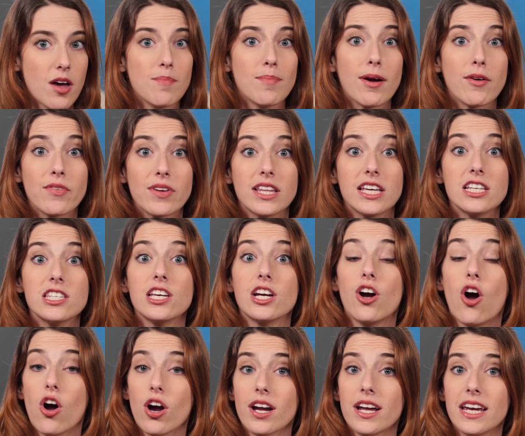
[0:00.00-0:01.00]
By releasing
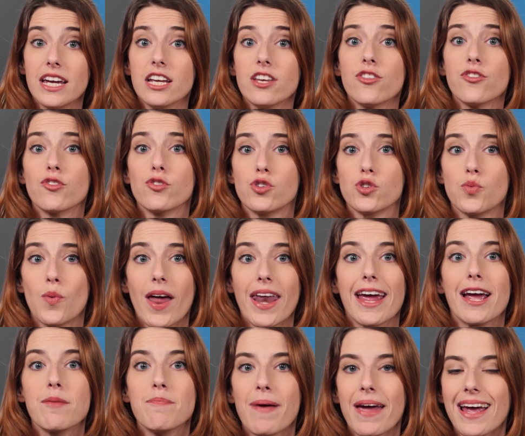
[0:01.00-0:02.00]
our heat through
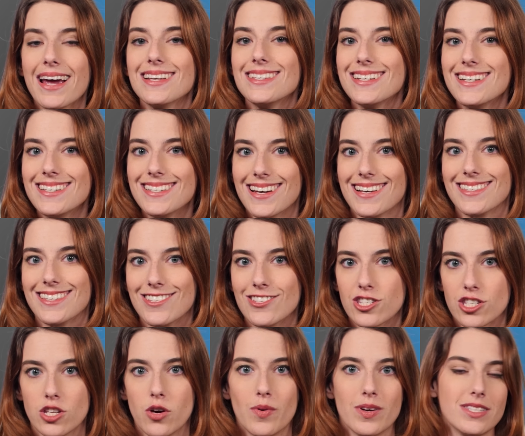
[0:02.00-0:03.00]
sweating, panting doesn't
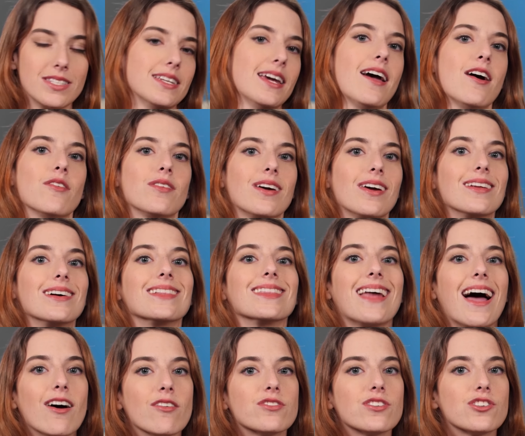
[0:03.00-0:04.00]
slow us down and
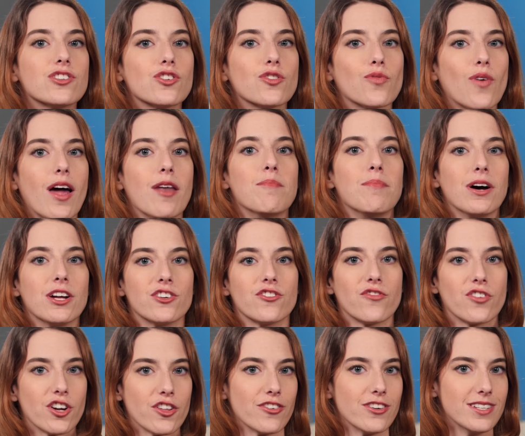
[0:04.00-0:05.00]
allows us to run much
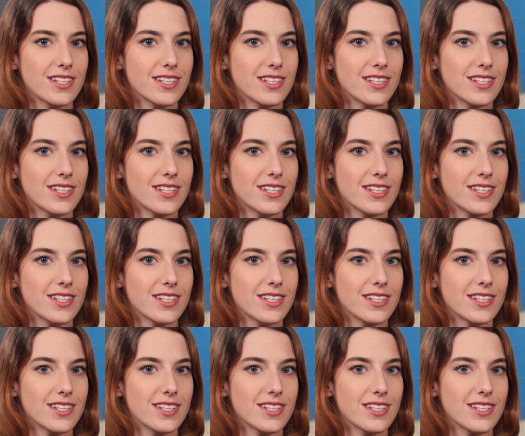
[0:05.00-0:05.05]
further